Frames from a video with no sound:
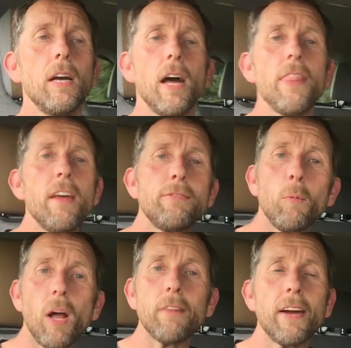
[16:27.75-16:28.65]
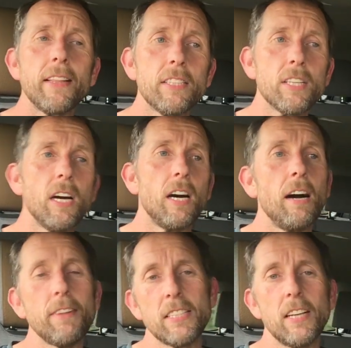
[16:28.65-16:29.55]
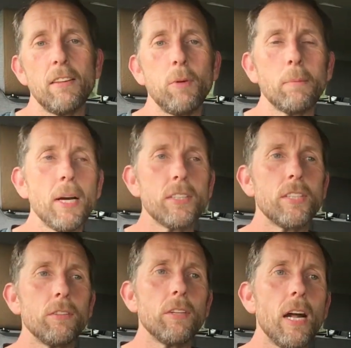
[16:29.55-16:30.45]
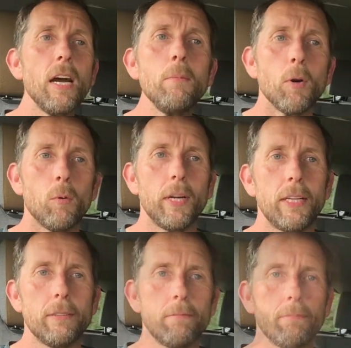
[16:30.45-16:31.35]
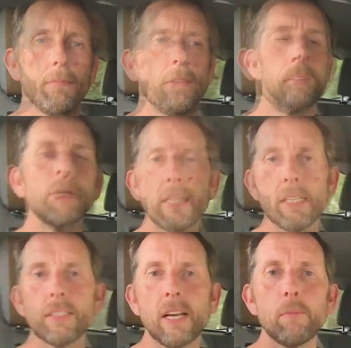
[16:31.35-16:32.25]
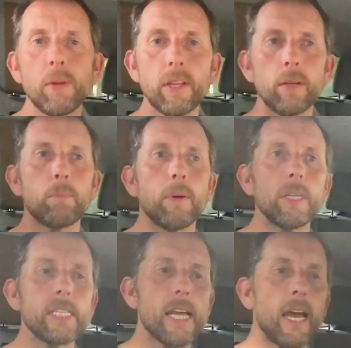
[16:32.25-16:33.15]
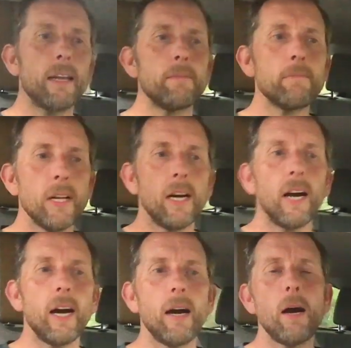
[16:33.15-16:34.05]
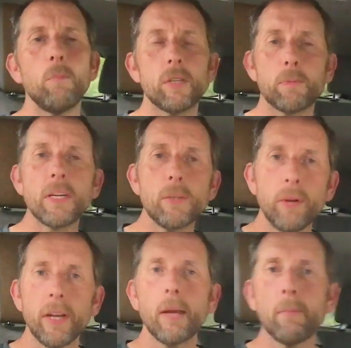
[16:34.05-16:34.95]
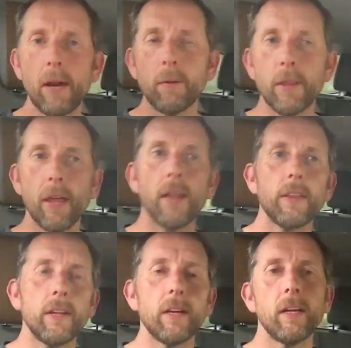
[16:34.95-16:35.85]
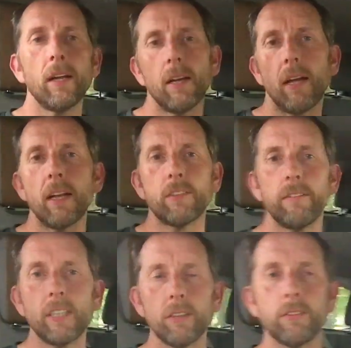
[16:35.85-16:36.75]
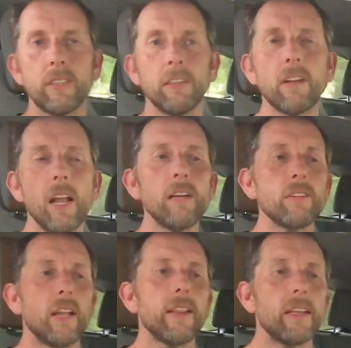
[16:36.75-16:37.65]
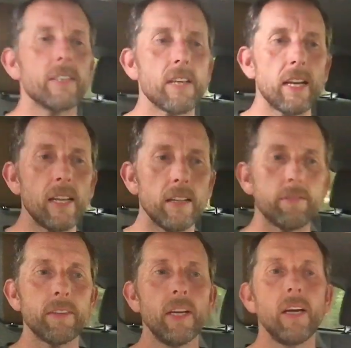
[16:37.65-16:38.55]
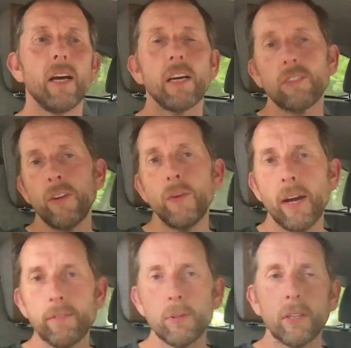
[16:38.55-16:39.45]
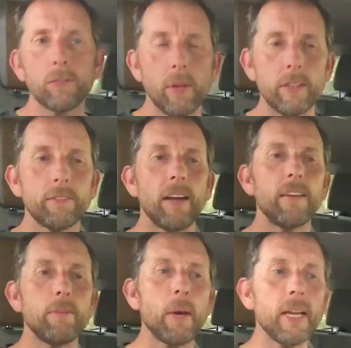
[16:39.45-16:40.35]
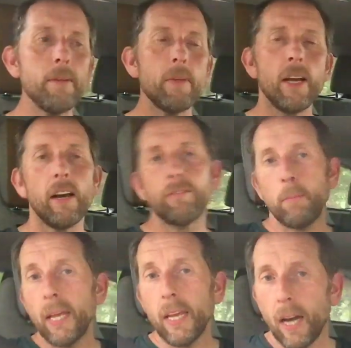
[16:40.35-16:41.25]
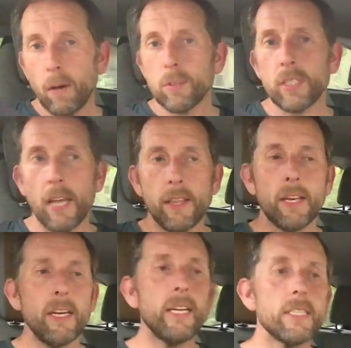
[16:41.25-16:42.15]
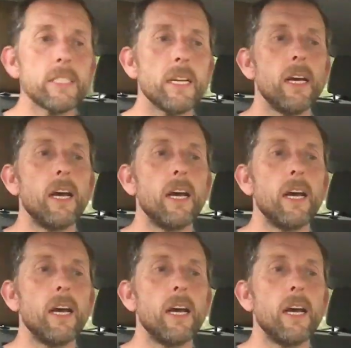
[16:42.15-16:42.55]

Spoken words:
and therefore while I've had this car, I've had to leave one of my children at home all week. But it does come with a good price tag, especially when you compare it with other electric vehicles in its class, like the Nissan Leaf. And so you have to ask whether it's value for money. For me, I would say that it is,